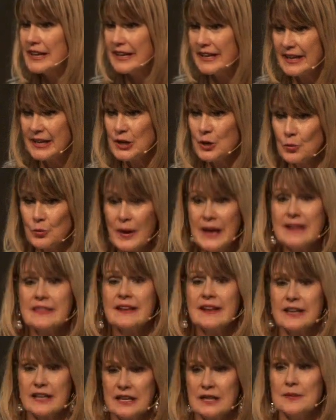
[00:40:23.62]
in a way that
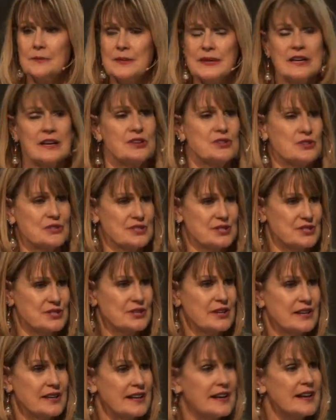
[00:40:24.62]
it can be
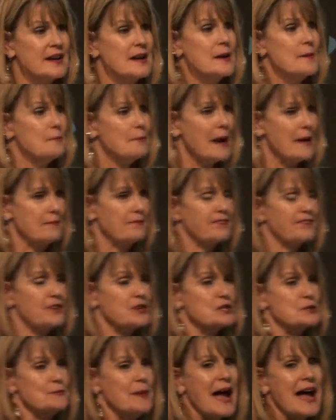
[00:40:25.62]
understood. My
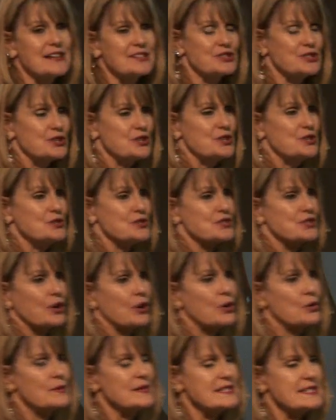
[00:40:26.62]
first pastor used to
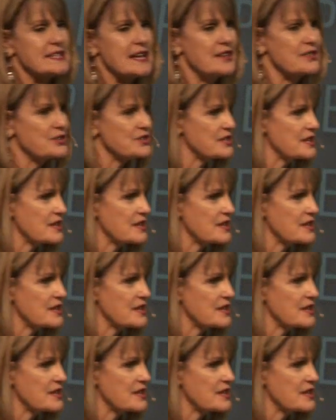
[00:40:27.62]
always say there's a